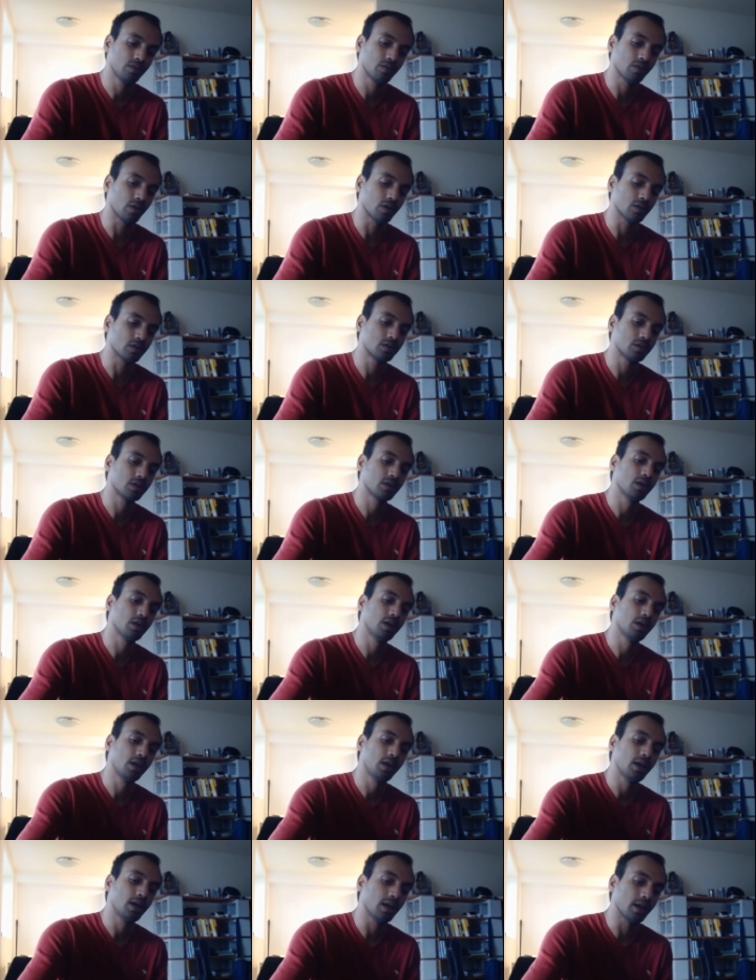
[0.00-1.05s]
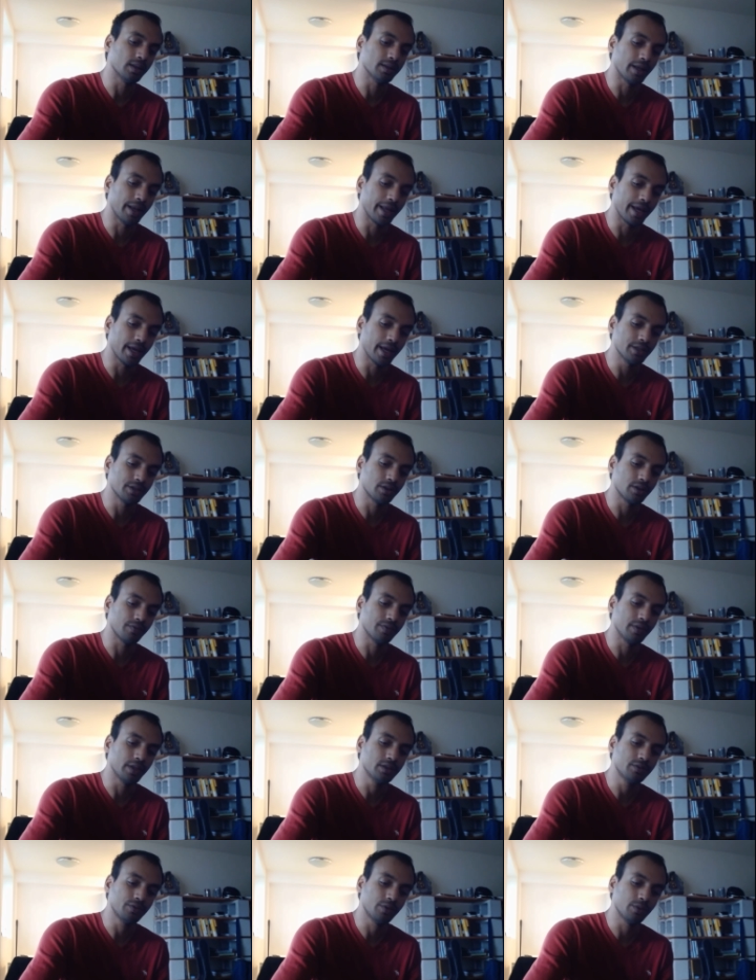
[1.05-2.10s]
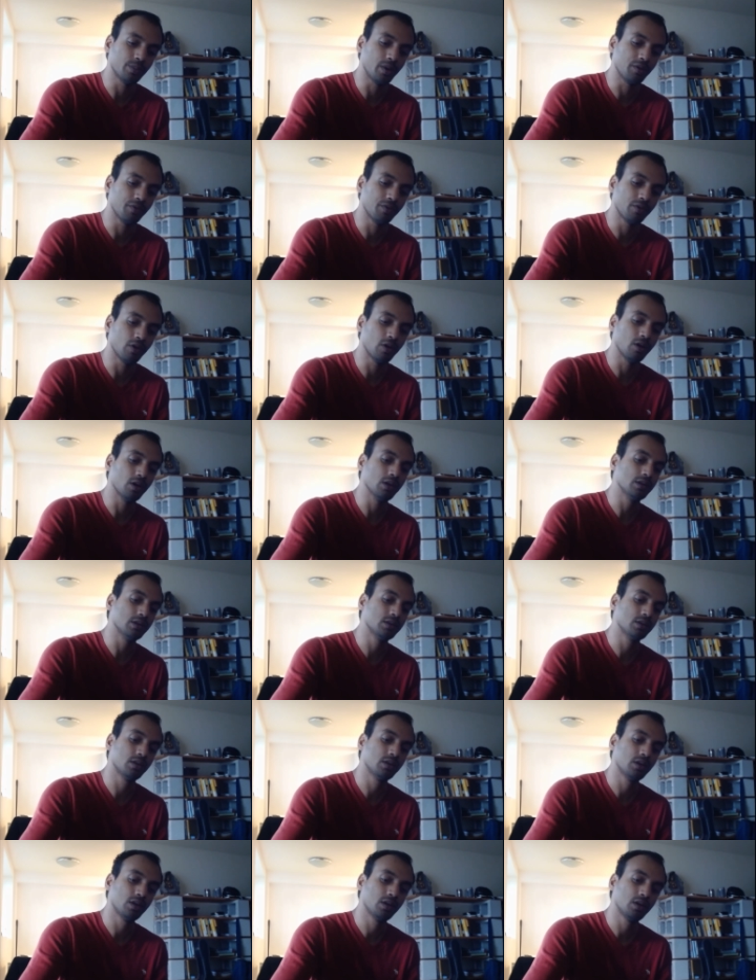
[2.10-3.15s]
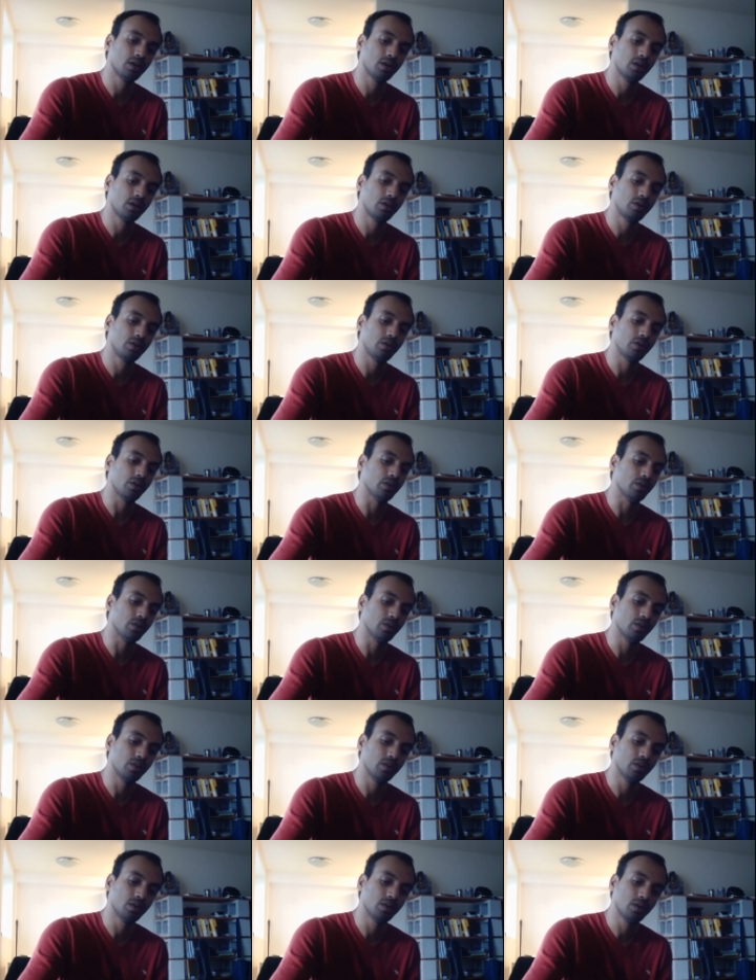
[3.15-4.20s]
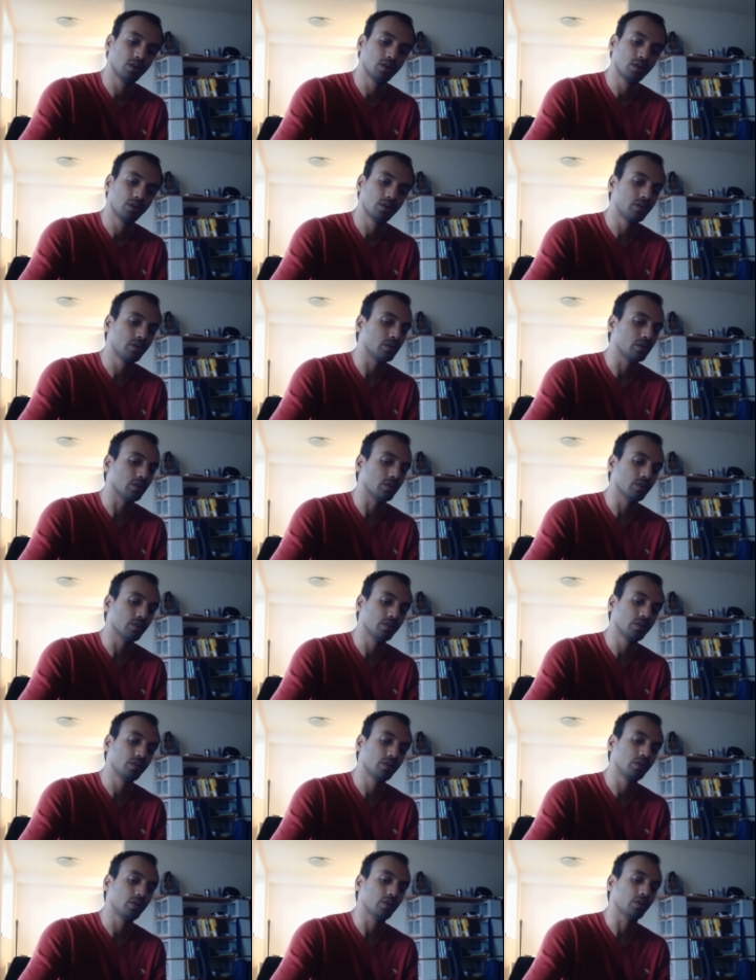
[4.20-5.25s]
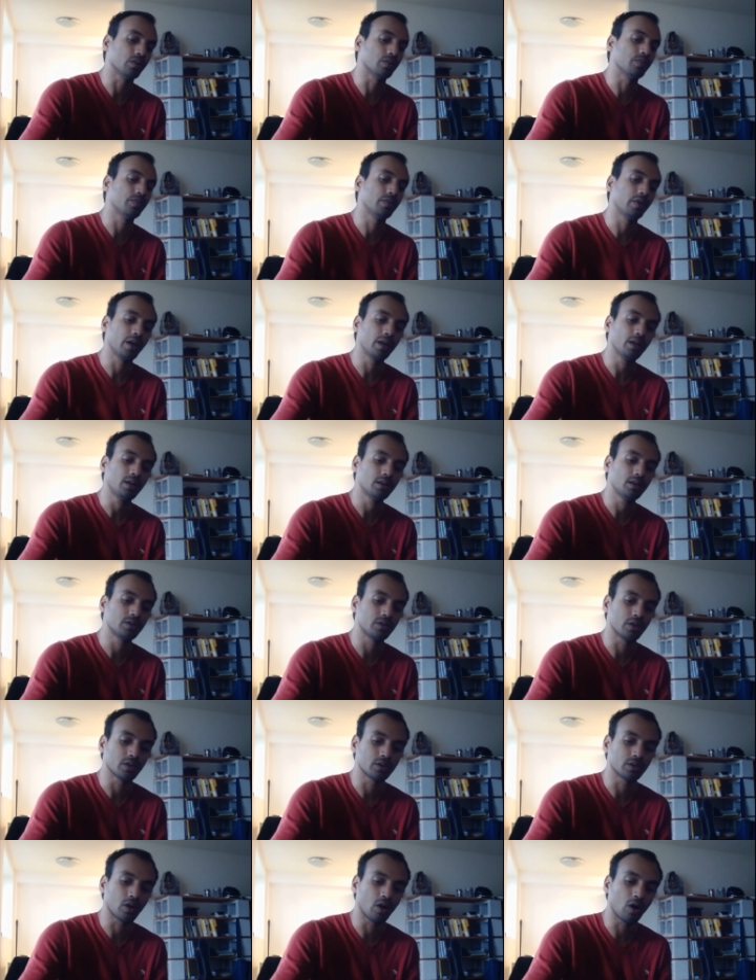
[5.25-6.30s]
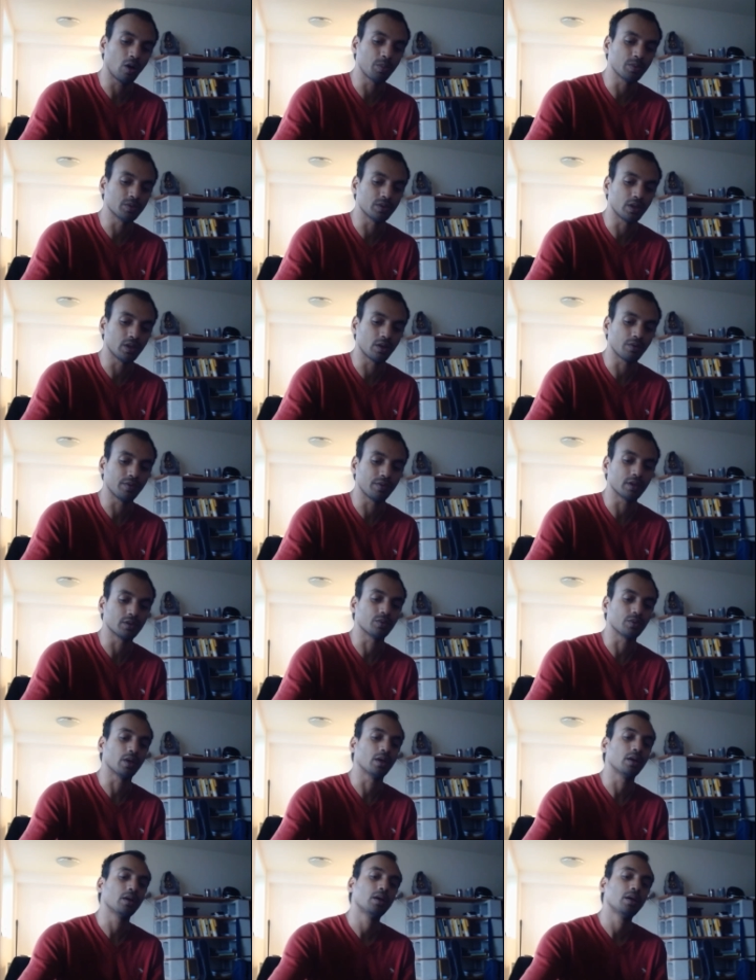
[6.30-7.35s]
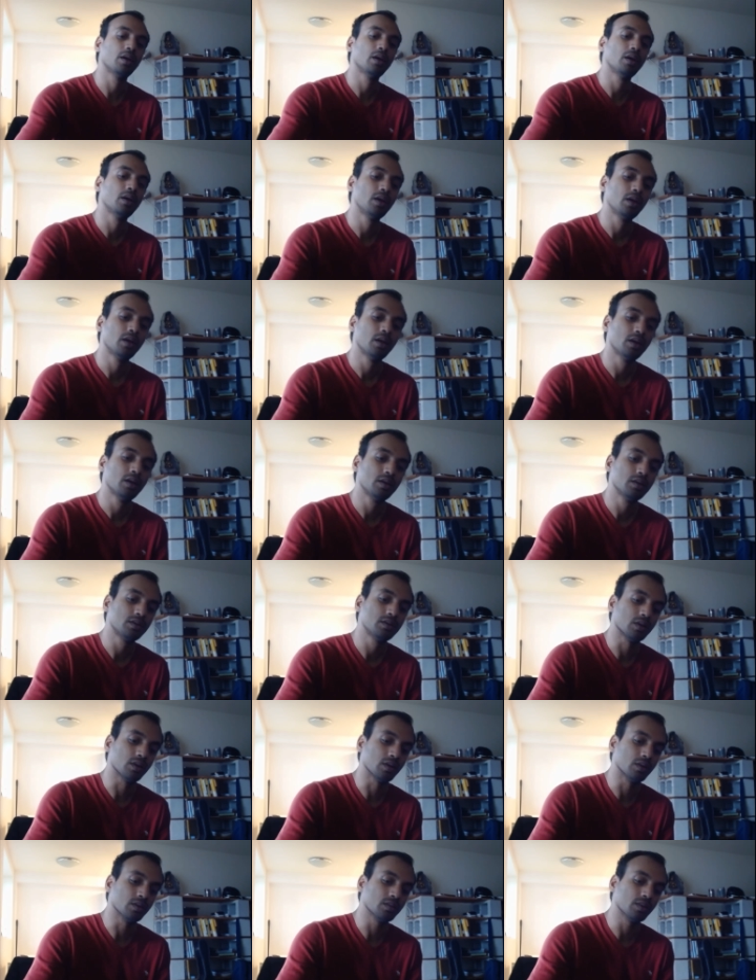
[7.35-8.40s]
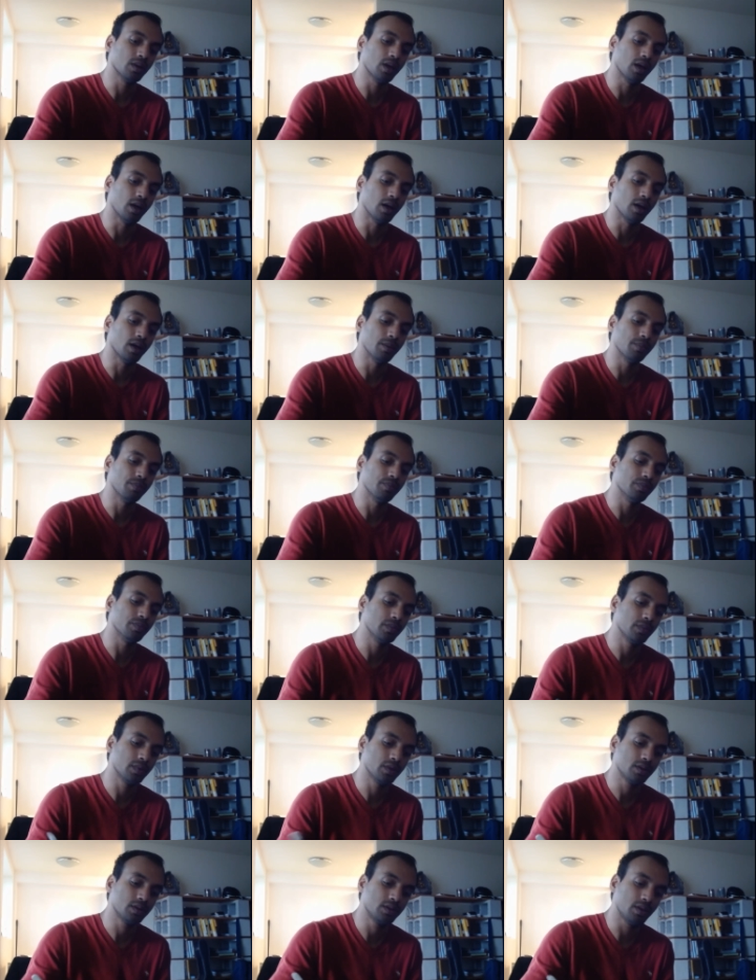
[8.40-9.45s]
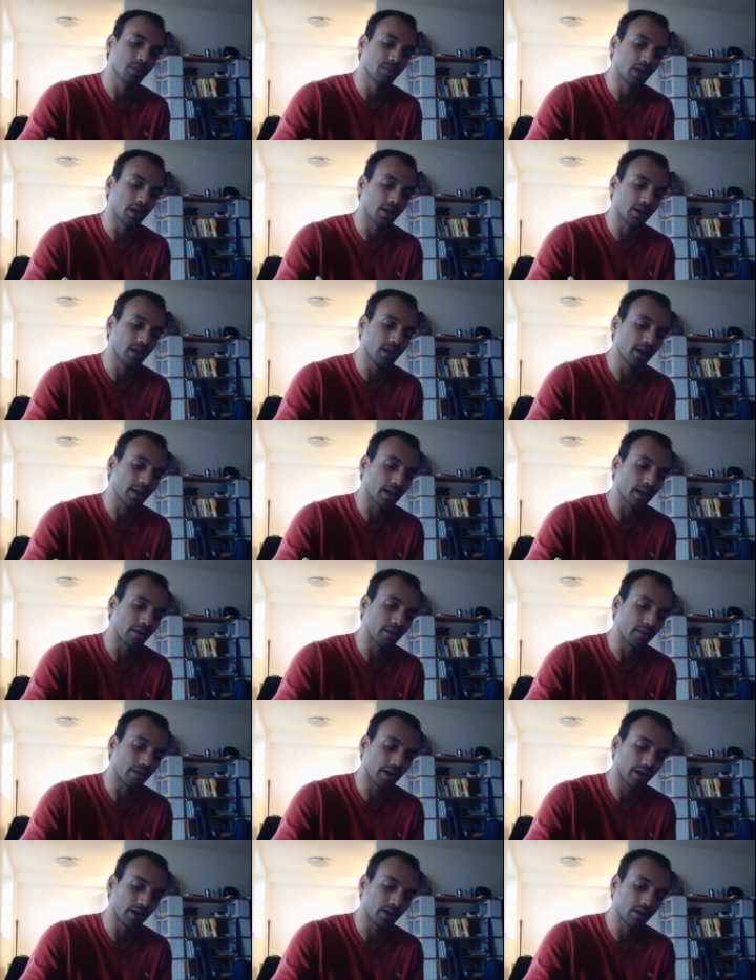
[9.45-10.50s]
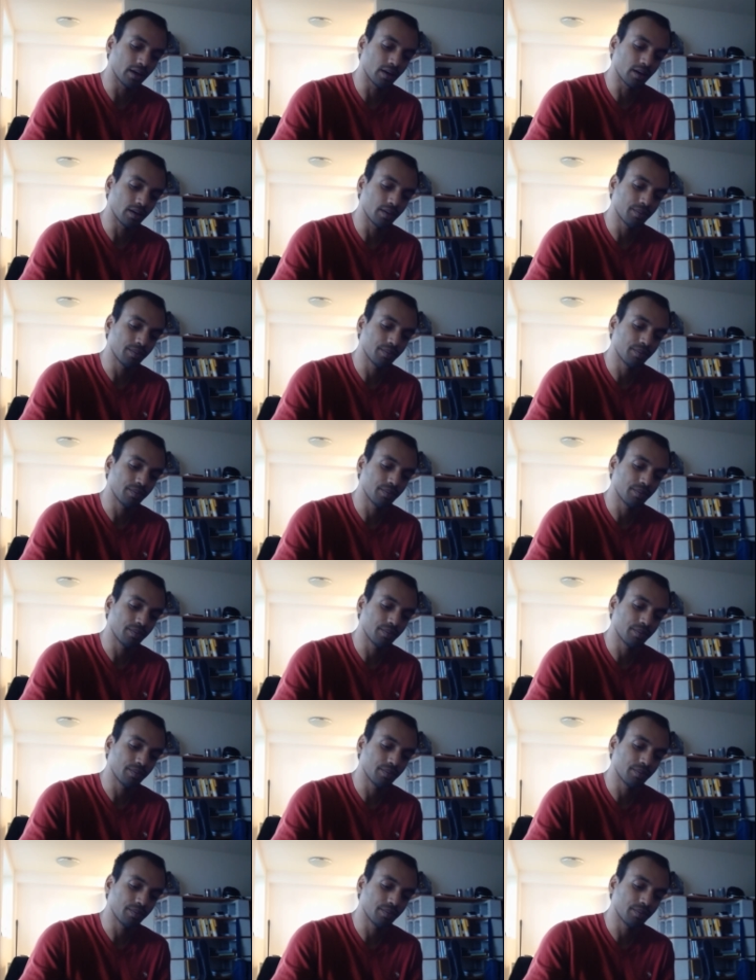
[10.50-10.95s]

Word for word: false and the negation of this would be false true true true right it's just the opposite of this one so um, similarly I can write uh,